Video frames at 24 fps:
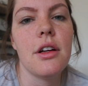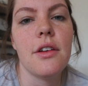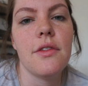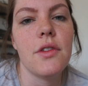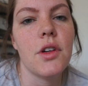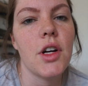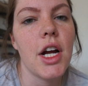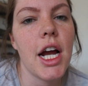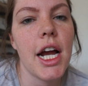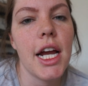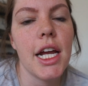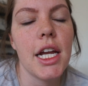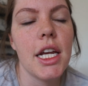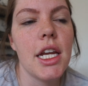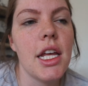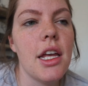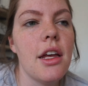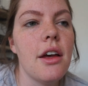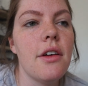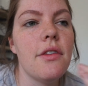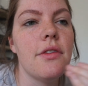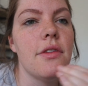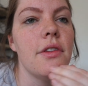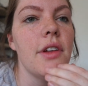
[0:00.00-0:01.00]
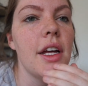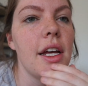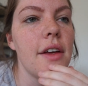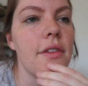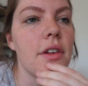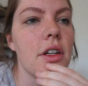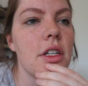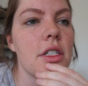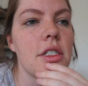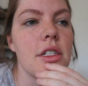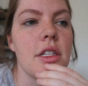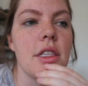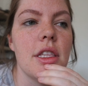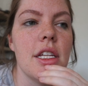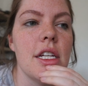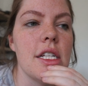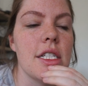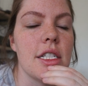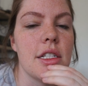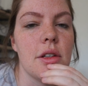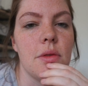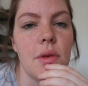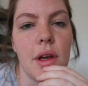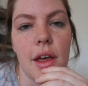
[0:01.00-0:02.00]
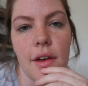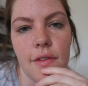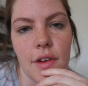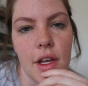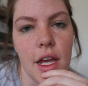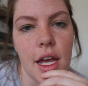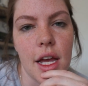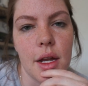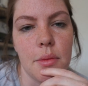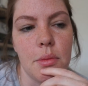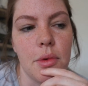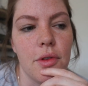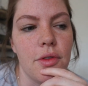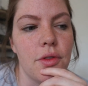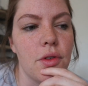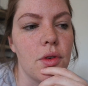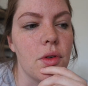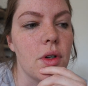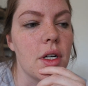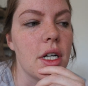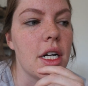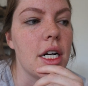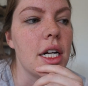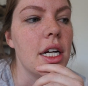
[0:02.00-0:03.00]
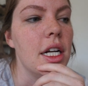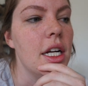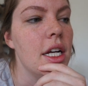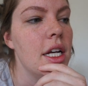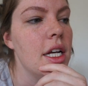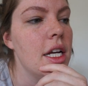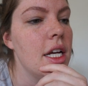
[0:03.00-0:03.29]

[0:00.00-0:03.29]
a variety of flavors and things that we haven't had before